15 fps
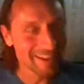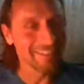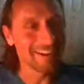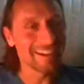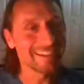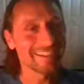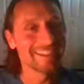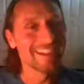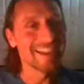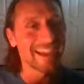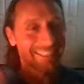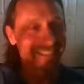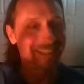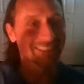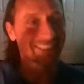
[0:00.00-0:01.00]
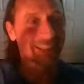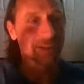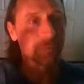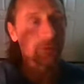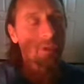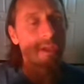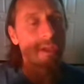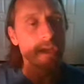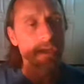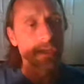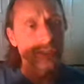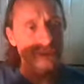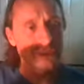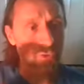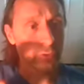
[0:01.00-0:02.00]
right? As an example.
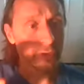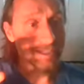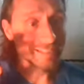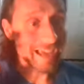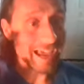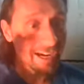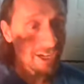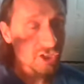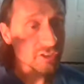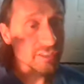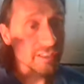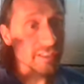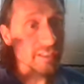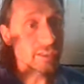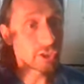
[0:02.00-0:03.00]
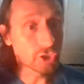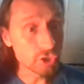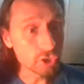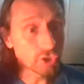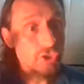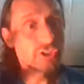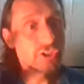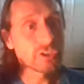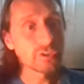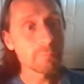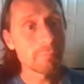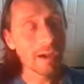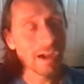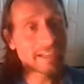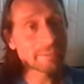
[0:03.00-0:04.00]
So it's actually good
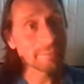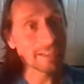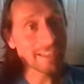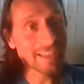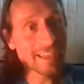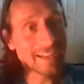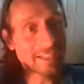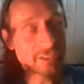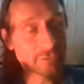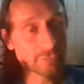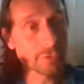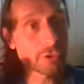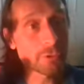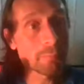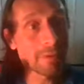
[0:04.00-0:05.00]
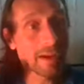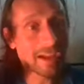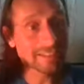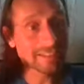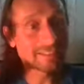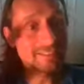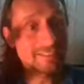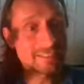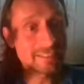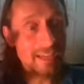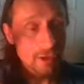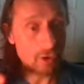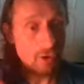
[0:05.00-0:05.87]
body mechanics for your body to say,